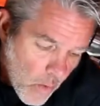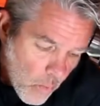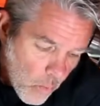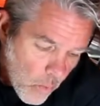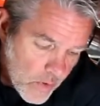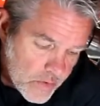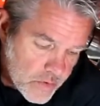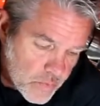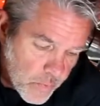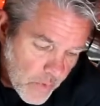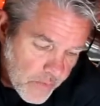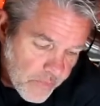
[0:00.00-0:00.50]

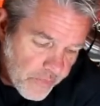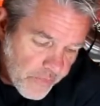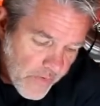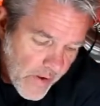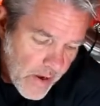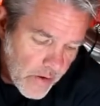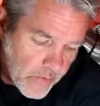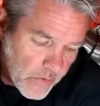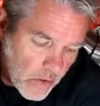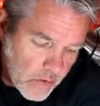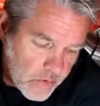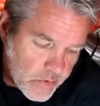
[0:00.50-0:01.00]
Once we've
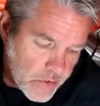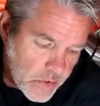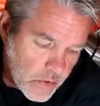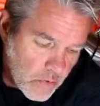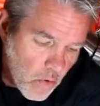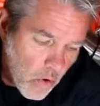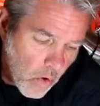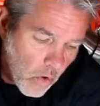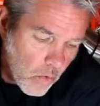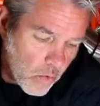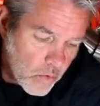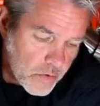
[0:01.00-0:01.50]
found our two
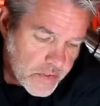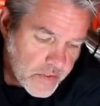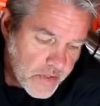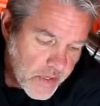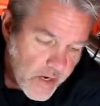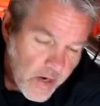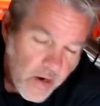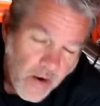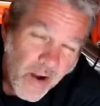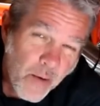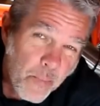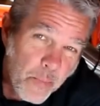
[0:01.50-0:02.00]
holes
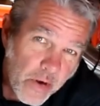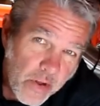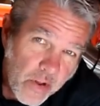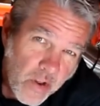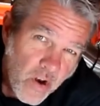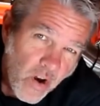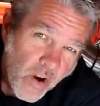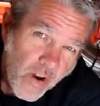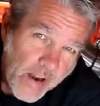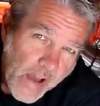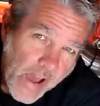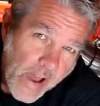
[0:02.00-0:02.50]
there, I'm going to
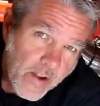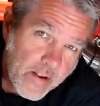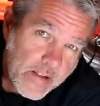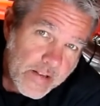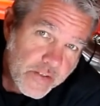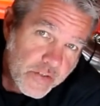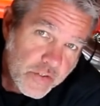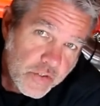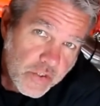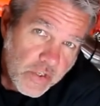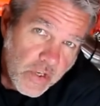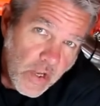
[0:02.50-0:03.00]
cut out a
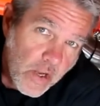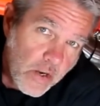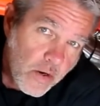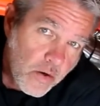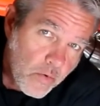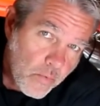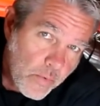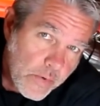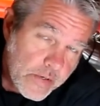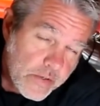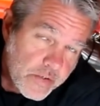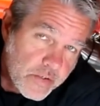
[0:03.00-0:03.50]

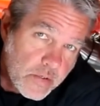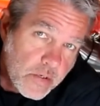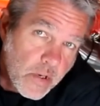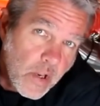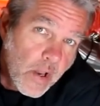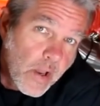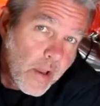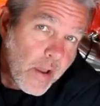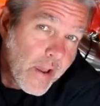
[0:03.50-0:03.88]
generous